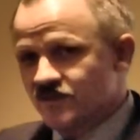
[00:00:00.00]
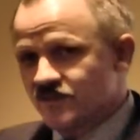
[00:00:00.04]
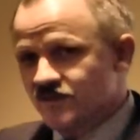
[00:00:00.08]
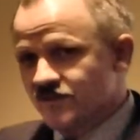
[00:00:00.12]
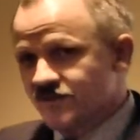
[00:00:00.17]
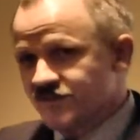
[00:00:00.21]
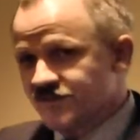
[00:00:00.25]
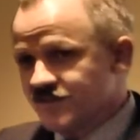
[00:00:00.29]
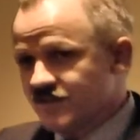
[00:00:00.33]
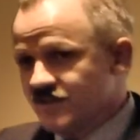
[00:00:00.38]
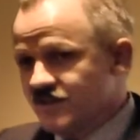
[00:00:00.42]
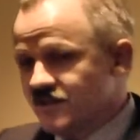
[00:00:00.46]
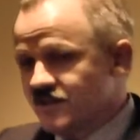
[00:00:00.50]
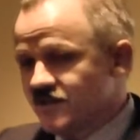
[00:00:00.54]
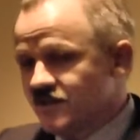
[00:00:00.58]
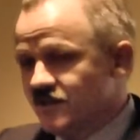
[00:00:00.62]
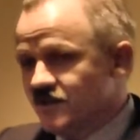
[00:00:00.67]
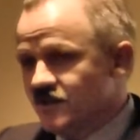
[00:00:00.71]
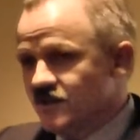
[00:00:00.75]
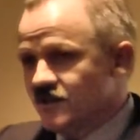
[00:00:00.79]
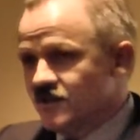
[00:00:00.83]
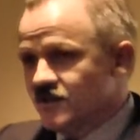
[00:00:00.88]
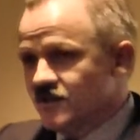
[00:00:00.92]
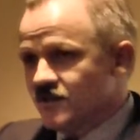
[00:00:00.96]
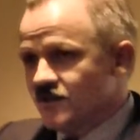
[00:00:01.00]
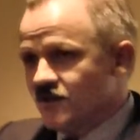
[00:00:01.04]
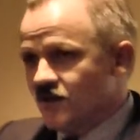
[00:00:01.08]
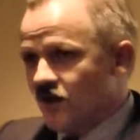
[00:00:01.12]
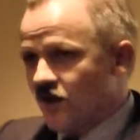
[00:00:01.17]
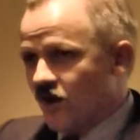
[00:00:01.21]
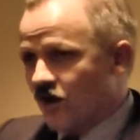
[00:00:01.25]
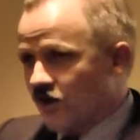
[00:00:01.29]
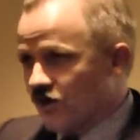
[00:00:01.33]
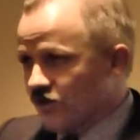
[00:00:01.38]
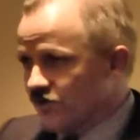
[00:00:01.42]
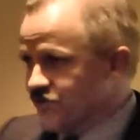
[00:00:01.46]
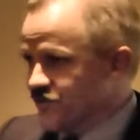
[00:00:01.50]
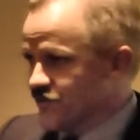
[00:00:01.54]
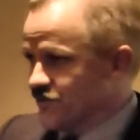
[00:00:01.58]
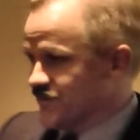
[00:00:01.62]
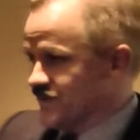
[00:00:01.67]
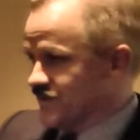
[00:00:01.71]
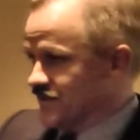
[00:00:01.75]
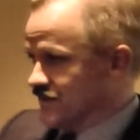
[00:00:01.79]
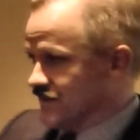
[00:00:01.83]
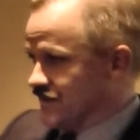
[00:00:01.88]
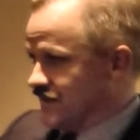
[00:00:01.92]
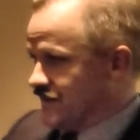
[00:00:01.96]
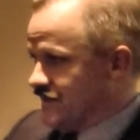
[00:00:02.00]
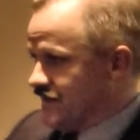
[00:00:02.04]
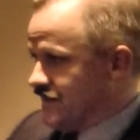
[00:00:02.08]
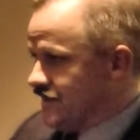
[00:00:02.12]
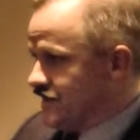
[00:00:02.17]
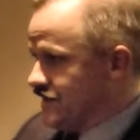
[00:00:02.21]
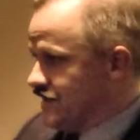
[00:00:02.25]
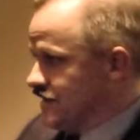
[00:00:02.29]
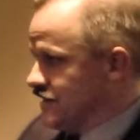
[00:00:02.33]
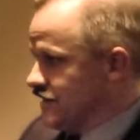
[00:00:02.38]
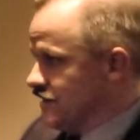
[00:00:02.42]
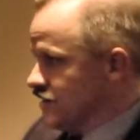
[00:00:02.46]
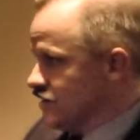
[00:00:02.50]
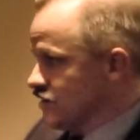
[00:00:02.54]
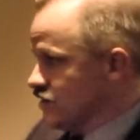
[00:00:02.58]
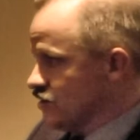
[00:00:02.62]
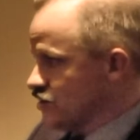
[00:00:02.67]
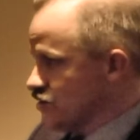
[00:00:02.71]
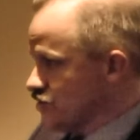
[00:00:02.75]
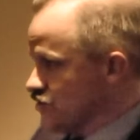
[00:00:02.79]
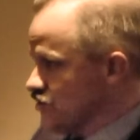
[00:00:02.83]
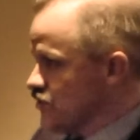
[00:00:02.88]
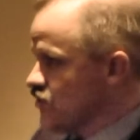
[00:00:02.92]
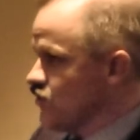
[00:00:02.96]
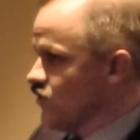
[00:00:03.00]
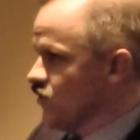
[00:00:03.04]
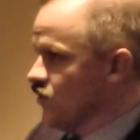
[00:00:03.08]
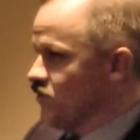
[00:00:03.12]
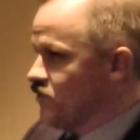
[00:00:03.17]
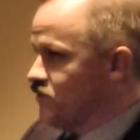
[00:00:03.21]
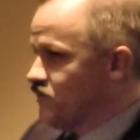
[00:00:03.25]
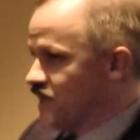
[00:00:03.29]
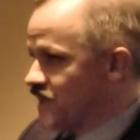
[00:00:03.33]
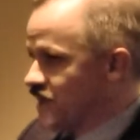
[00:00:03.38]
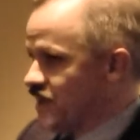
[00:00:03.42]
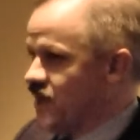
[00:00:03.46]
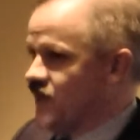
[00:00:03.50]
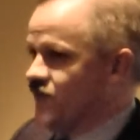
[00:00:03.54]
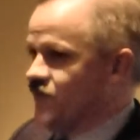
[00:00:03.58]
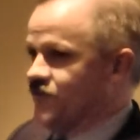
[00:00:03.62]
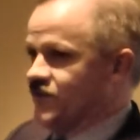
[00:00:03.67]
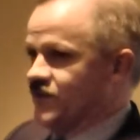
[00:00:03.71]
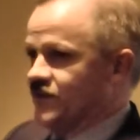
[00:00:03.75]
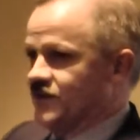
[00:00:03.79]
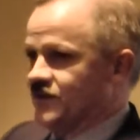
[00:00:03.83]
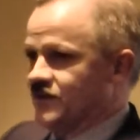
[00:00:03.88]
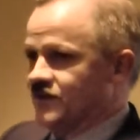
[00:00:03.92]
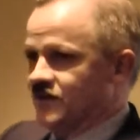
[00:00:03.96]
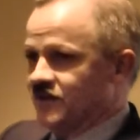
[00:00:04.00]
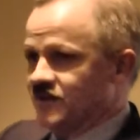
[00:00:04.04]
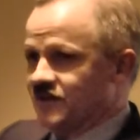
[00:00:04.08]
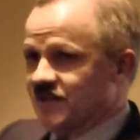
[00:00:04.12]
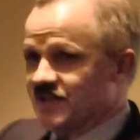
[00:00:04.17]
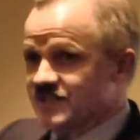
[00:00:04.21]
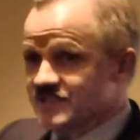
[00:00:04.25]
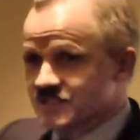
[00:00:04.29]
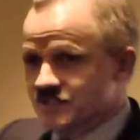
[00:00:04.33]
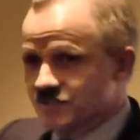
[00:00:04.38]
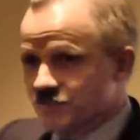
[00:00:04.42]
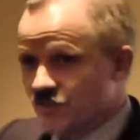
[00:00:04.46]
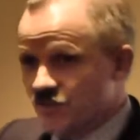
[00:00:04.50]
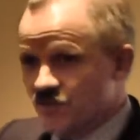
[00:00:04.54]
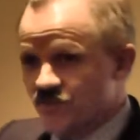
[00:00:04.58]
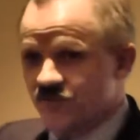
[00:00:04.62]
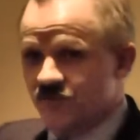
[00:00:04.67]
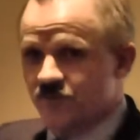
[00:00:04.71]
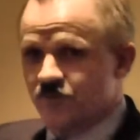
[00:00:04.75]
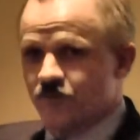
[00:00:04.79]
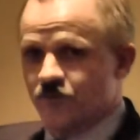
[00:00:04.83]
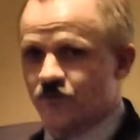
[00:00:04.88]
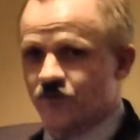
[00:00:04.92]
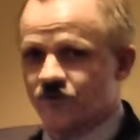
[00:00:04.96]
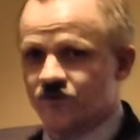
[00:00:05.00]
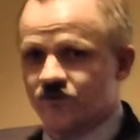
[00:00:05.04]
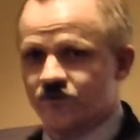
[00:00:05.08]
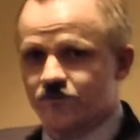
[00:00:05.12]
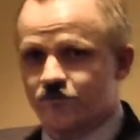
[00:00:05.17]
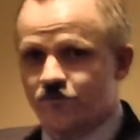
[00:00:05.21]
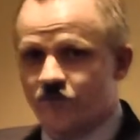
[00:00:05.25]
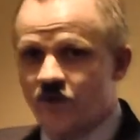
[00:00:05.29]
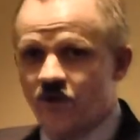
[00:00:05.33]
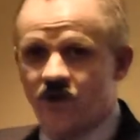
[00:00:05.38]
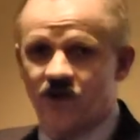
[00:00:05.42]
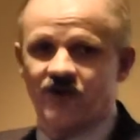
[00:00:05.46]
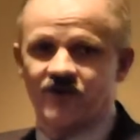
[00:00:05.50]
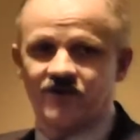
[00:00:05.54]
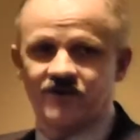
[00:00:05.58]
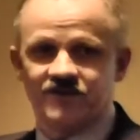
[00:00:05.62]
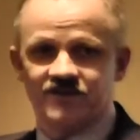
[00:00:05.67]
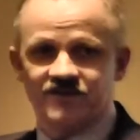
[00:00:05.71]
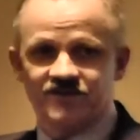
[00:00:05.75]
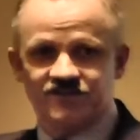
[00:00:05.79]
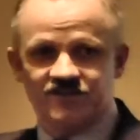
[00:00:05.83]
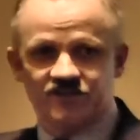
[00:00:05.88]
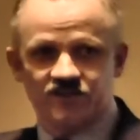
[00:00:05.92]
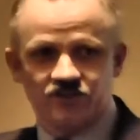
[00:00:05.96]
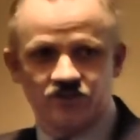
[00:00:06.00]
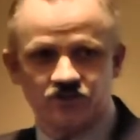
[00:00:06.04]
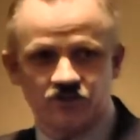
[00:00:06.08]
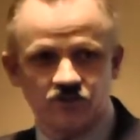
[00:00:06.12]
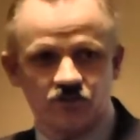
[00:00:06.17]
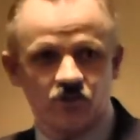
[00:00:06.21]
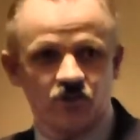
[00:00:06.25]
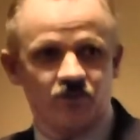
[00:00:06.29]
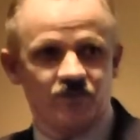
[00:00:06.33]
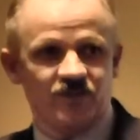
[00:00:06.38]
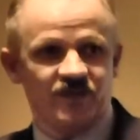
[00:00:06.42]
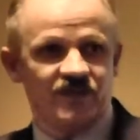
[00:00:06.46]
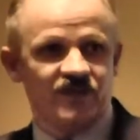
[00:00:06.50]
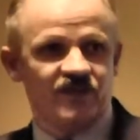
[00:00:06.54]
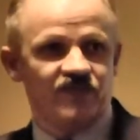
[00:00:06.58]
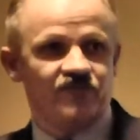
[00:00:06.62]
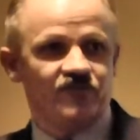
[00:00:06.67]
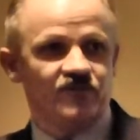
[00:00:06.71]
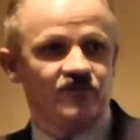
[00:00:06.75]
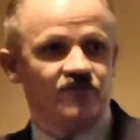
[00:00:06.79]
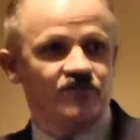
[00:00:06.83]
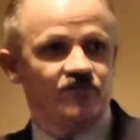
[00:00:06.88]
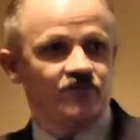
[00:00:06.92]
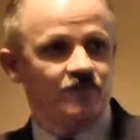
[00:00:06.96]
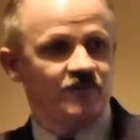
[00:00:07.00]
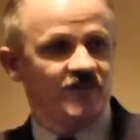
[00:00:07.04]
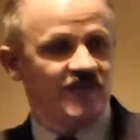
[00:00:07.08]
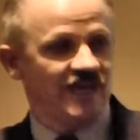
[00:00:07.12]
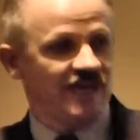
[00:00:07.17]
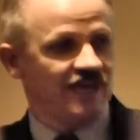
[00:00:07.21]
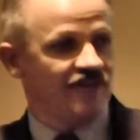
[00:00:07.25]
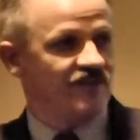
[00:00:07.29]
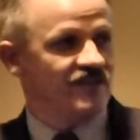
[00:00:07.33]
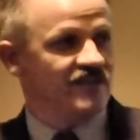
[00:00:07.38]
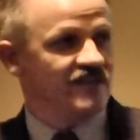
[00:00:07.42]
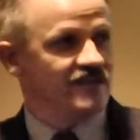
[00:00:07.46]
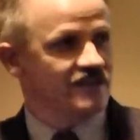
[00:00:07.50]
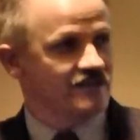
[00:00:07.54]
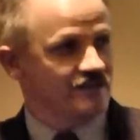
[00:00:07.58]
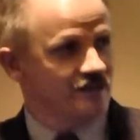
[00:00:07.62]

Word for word: You see, ultimately, you will benefit, and that's the most important part, is that you will benefit from having